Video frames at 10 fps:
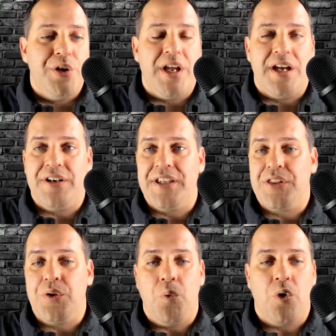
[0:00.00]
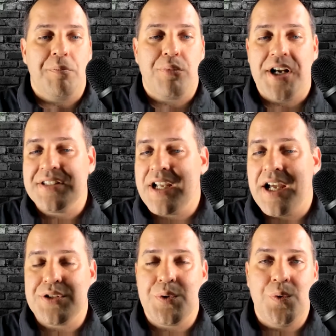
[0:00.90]
You got like the Warren
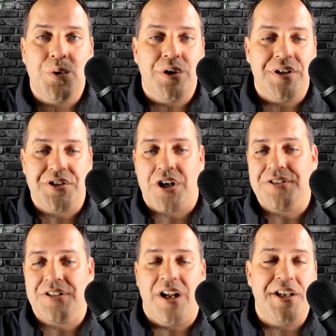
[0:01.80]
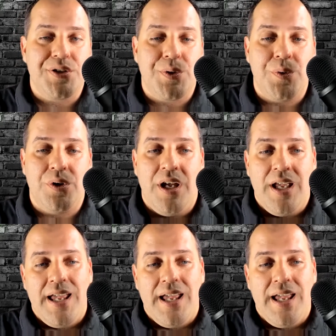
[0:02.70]
Prescott School and Charleston High School.